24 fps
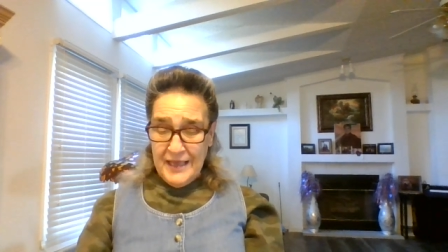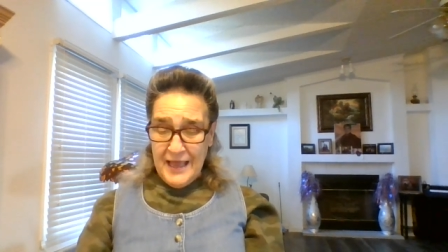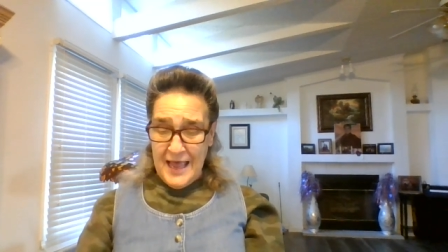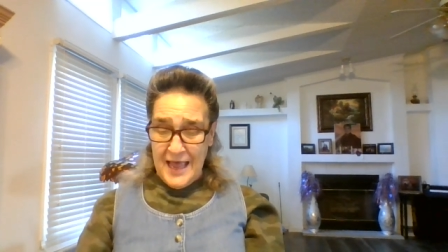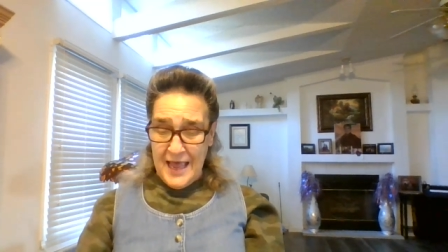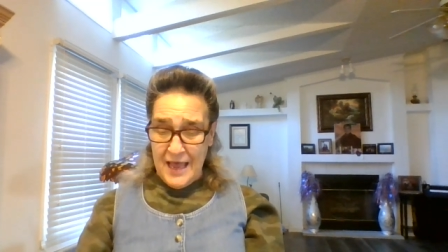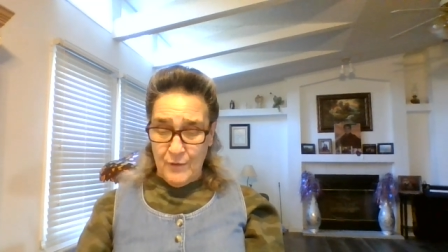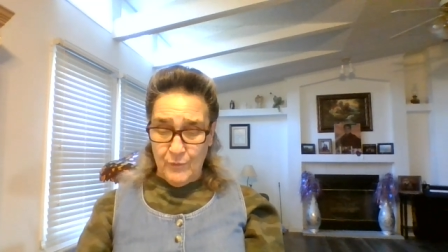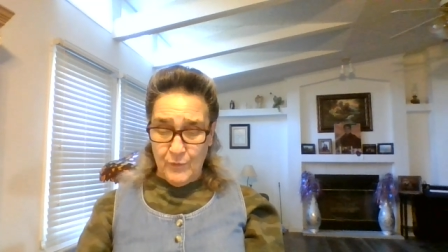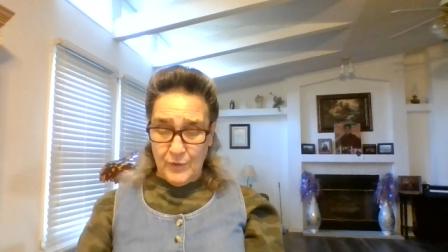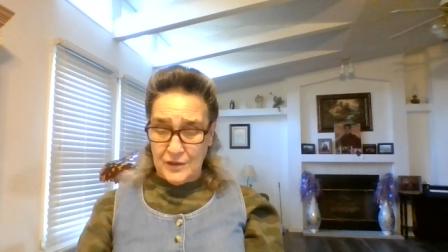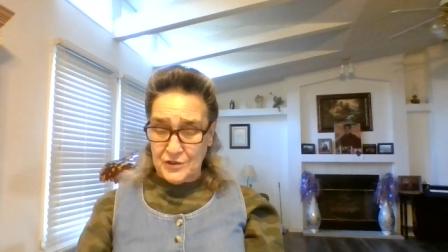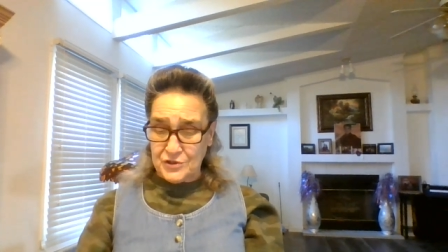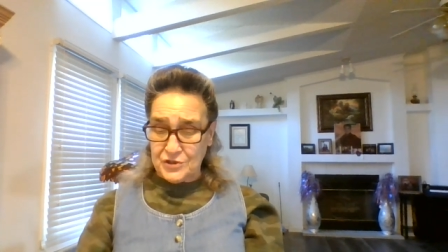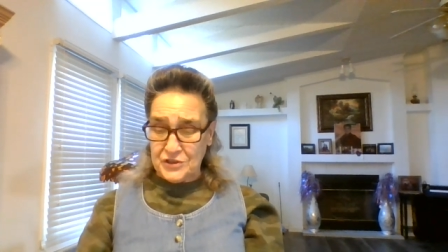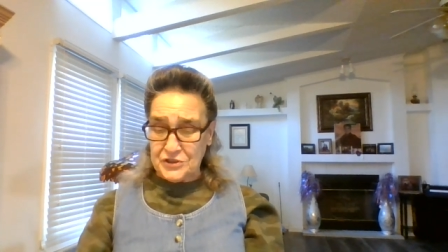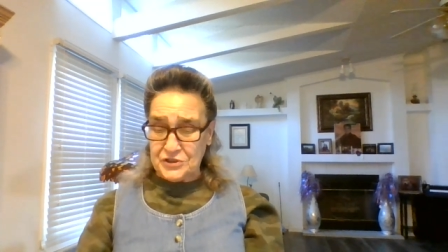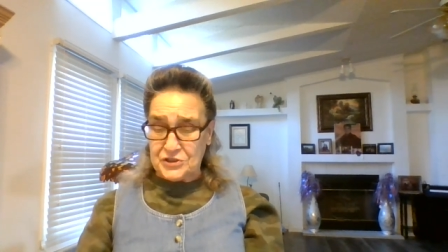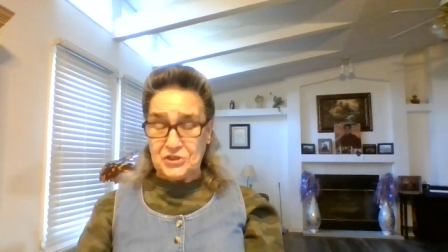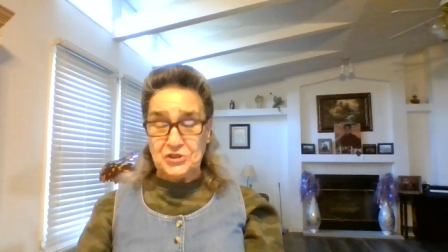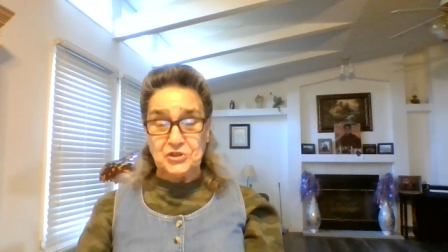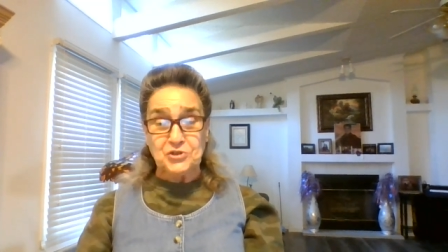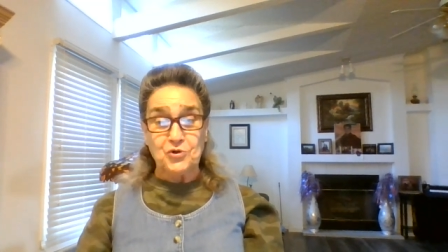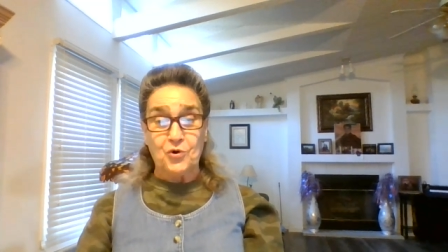and will
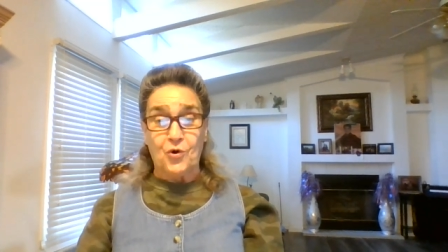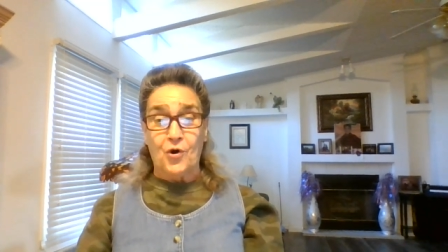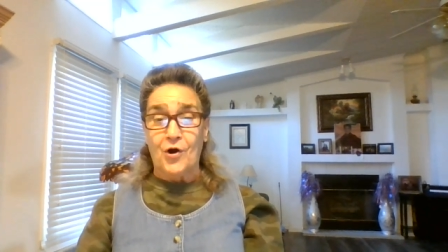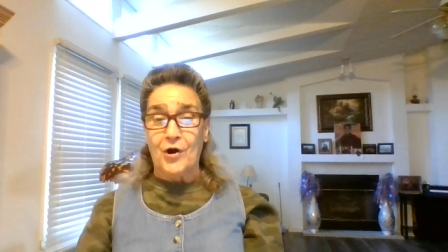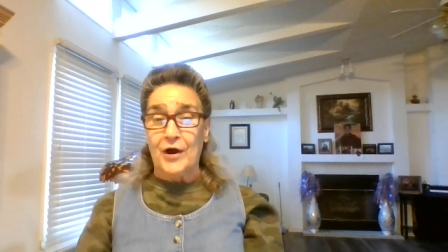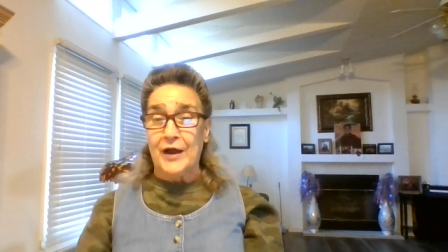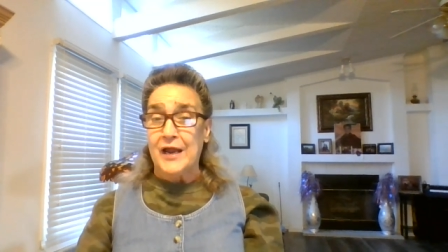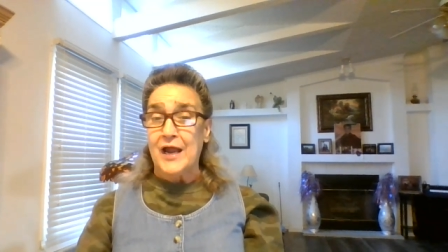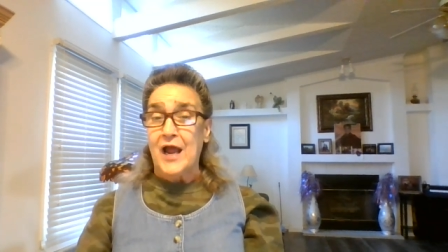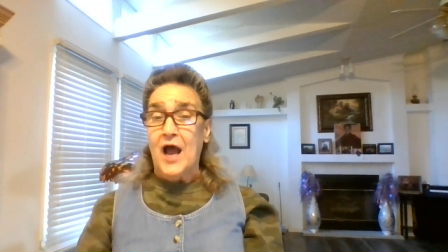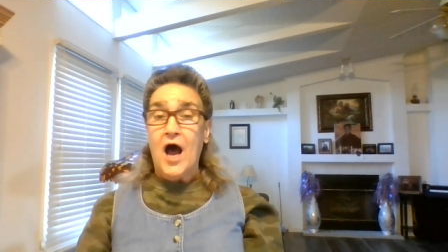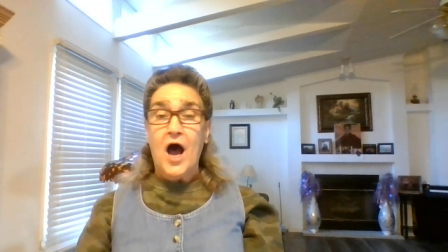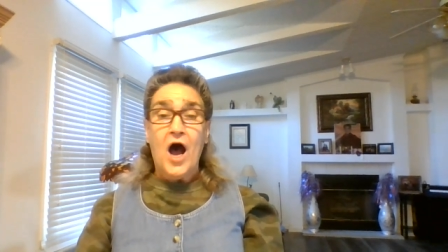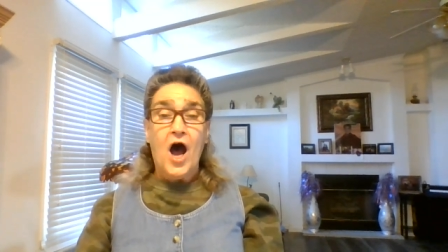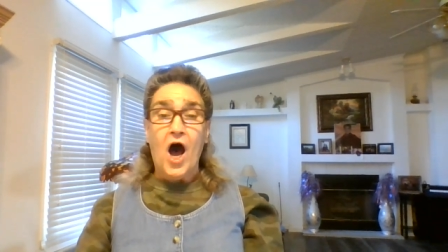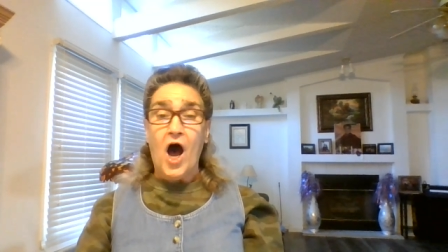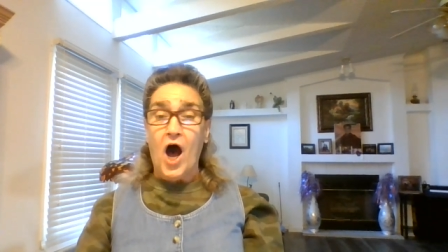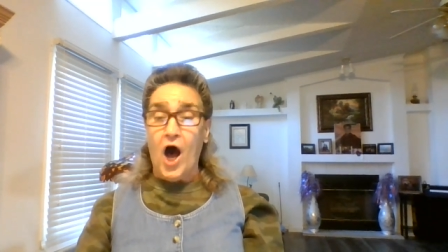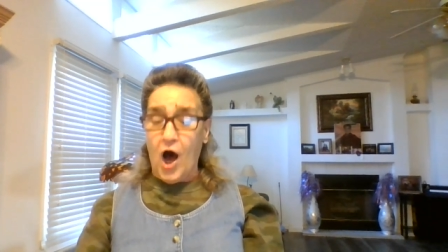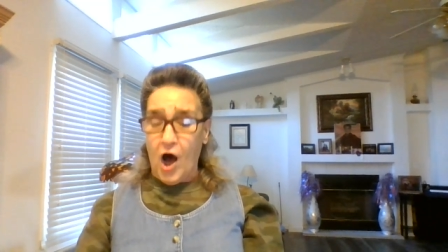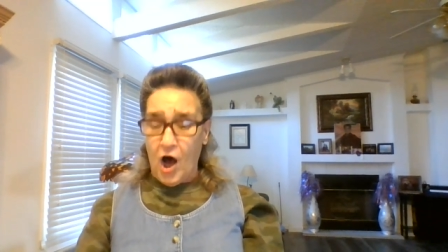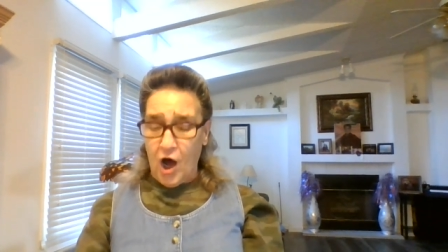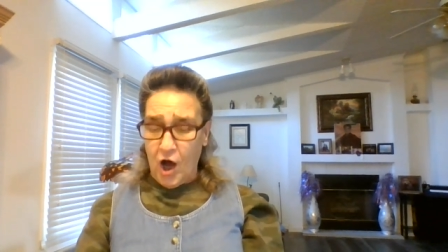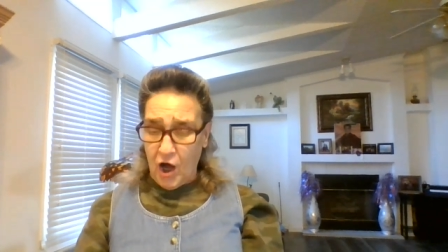destroy
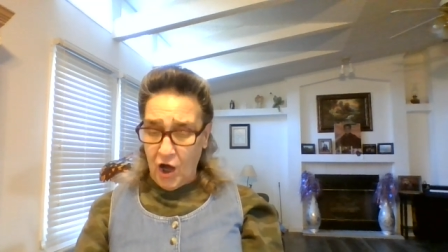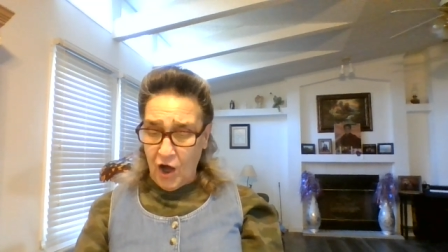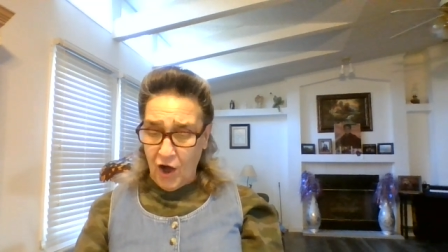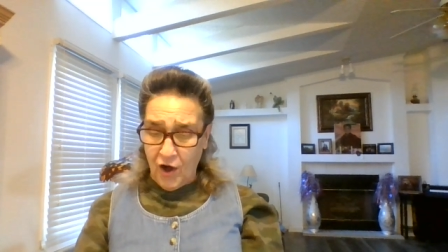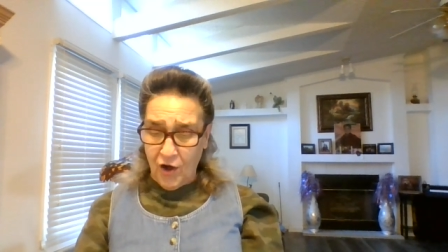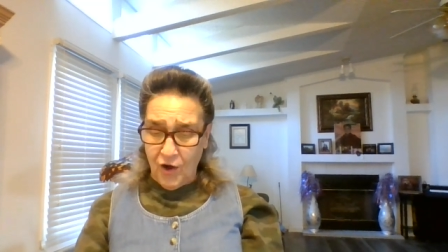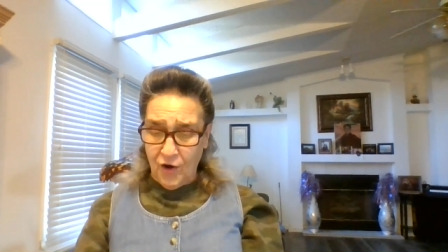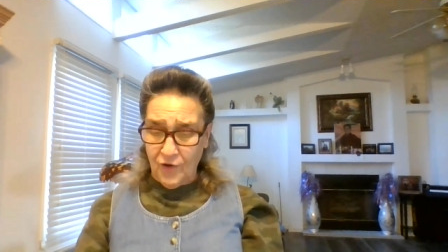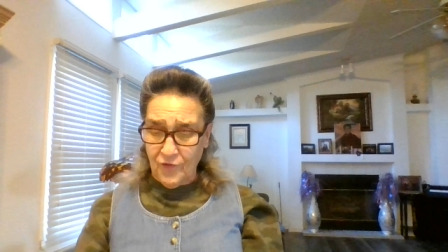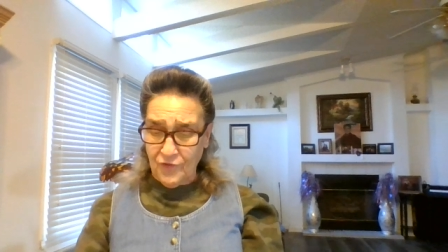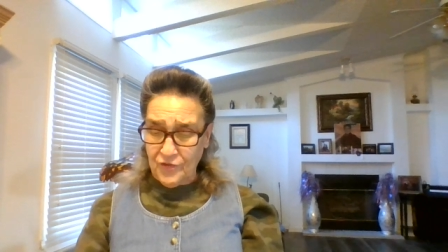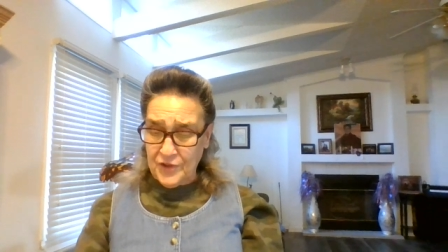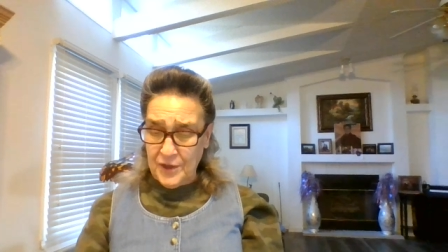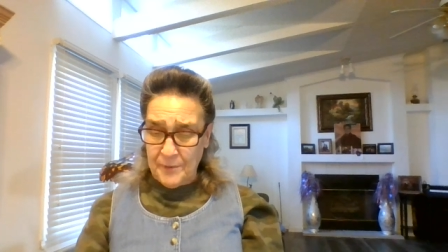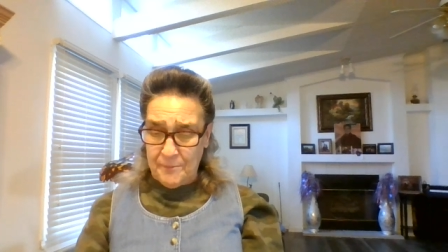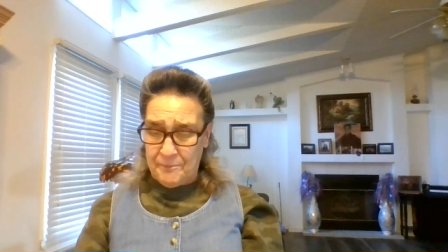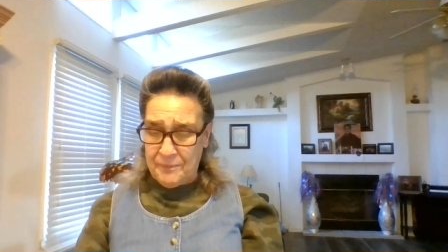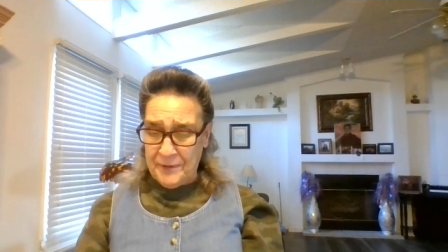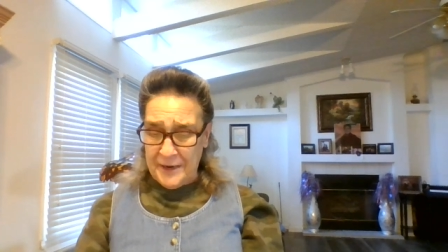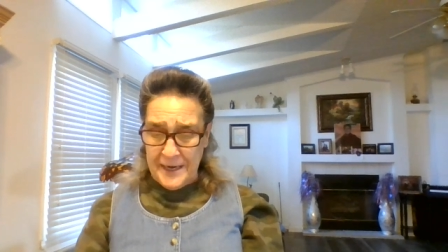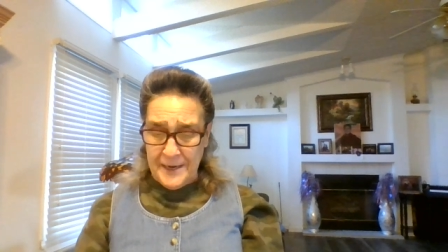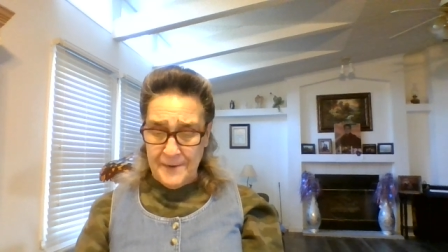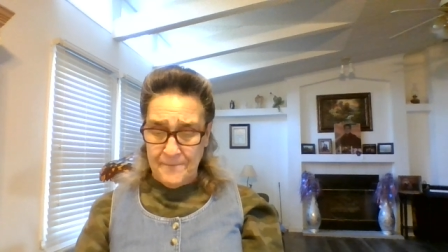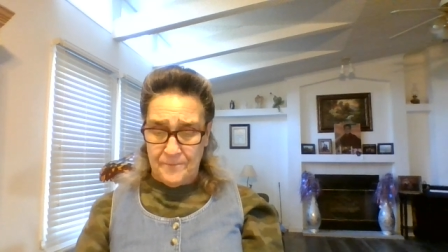all the
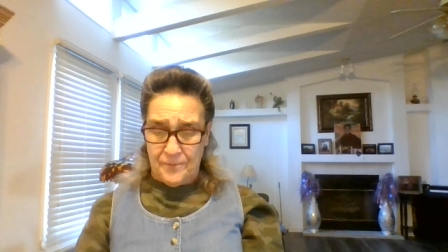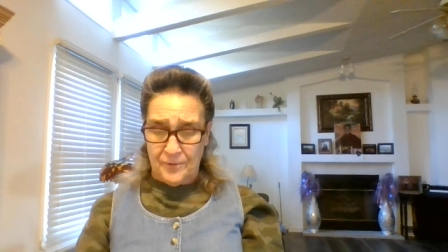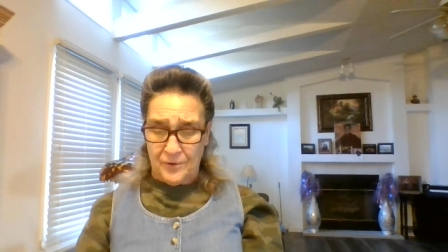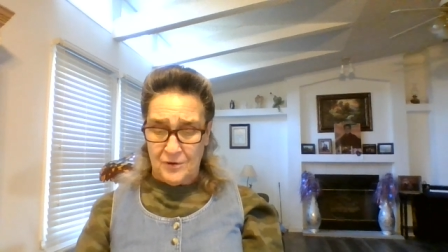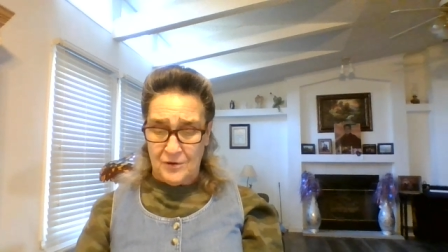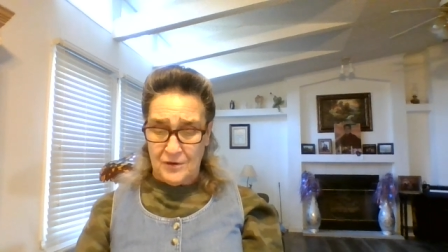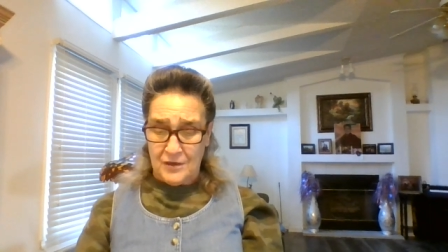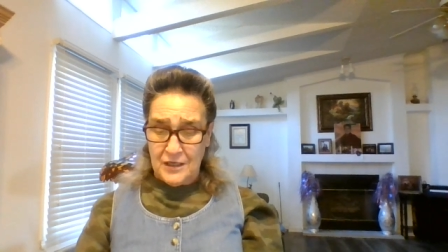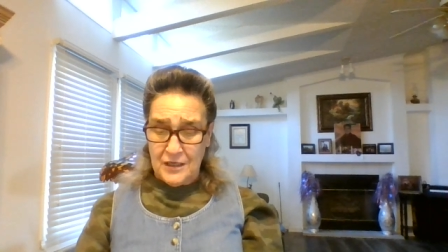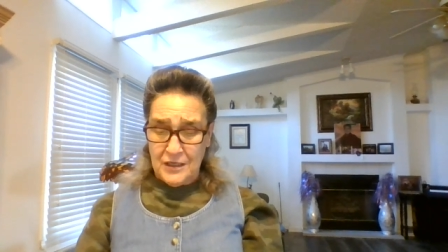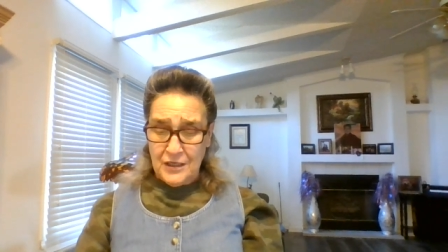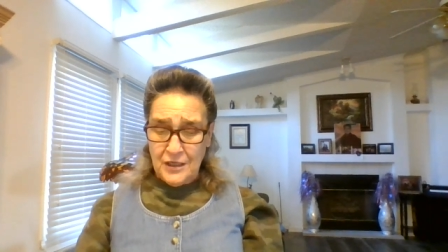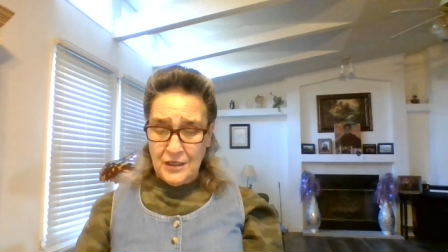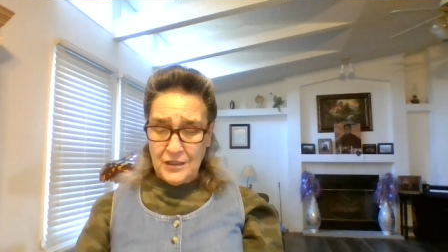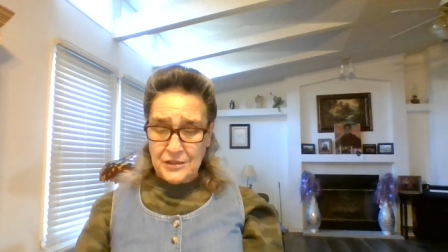people